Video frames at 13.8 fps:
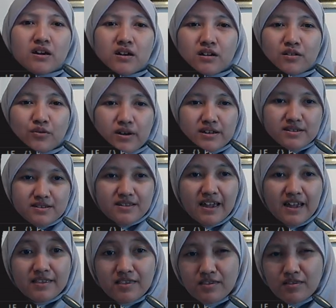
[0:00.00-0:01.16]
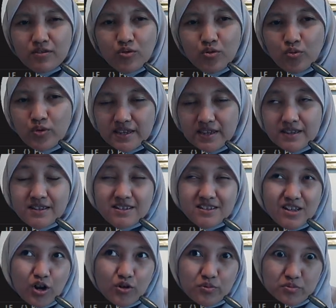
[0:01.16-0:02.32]
guess that what the
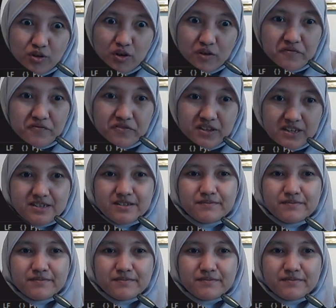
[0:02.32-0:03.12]
output of this?